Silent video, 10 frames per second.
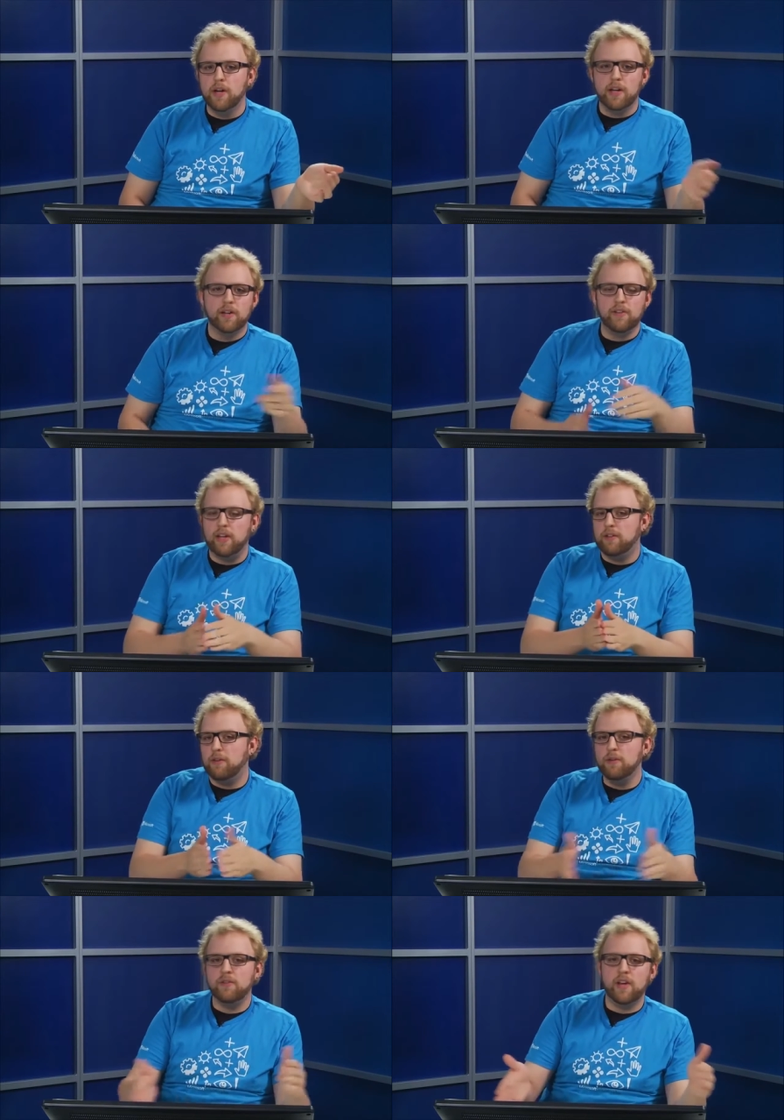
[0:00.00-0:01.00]
because
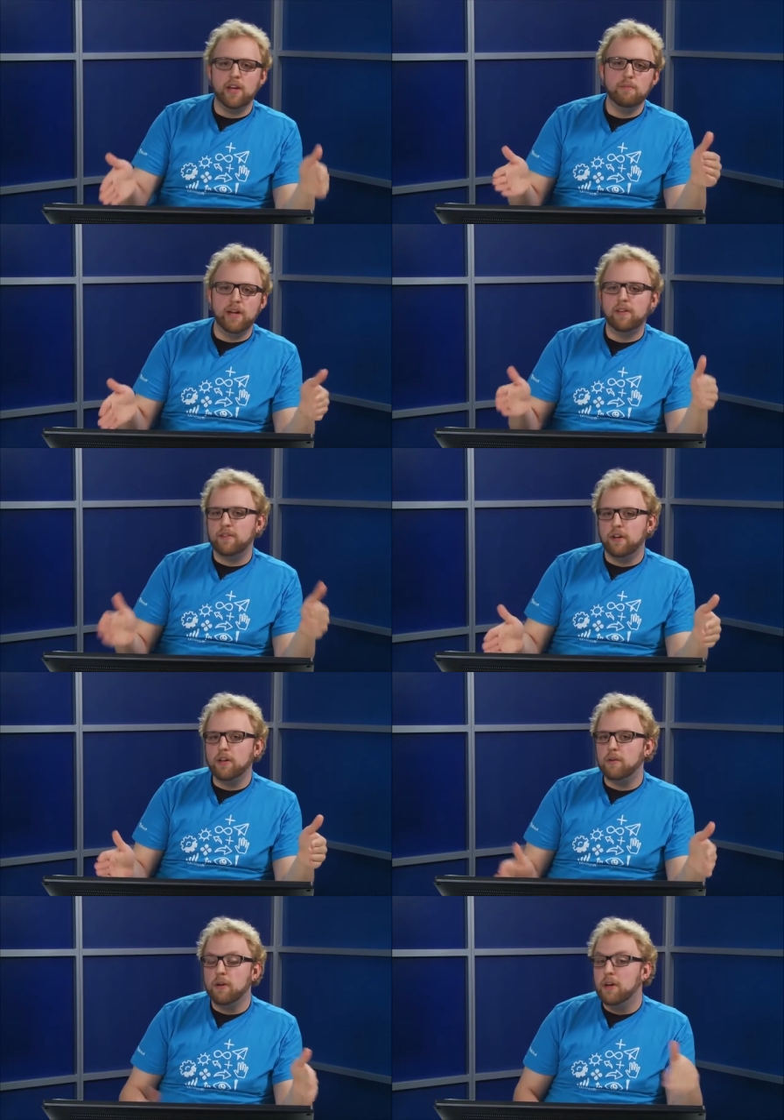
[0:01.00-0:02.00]
those ten might
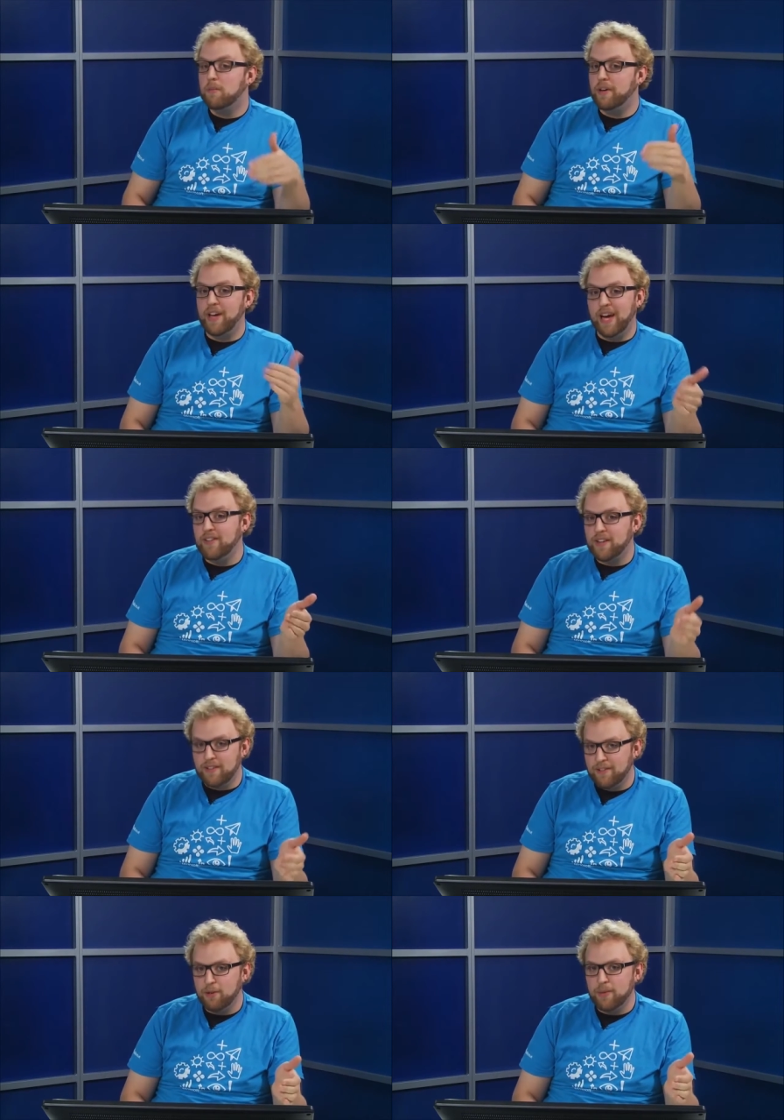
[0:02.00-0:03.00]
suck, but as a
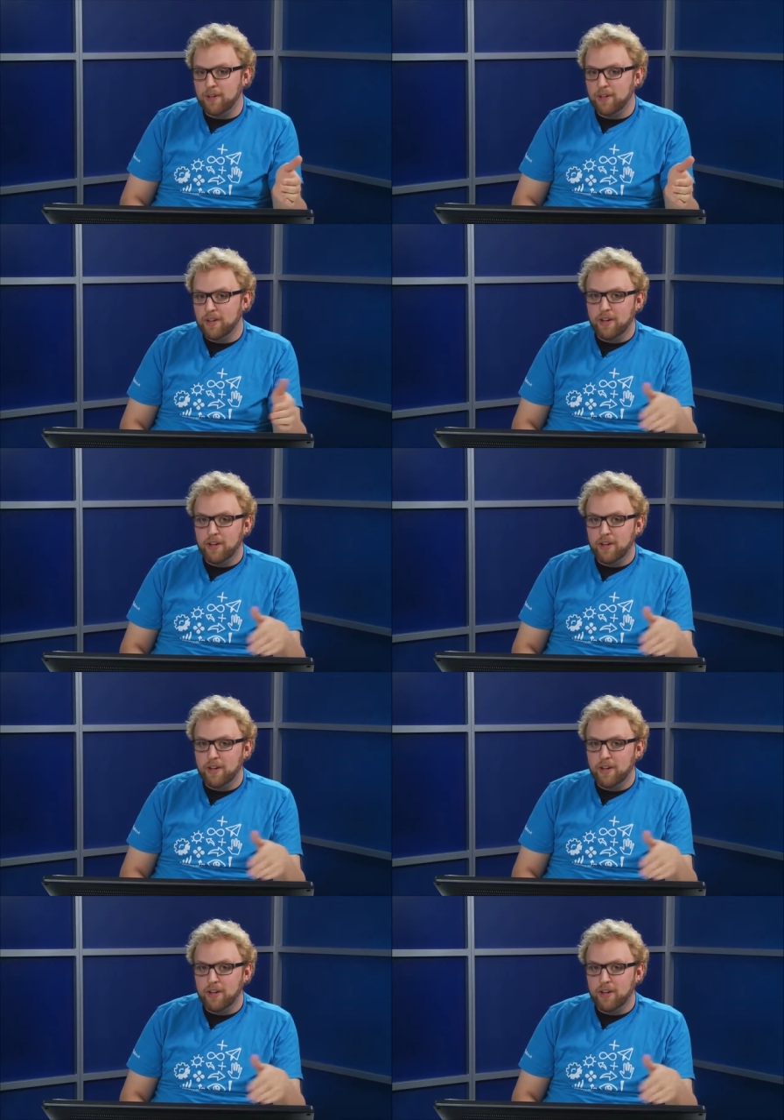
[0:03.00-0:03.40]
consumer,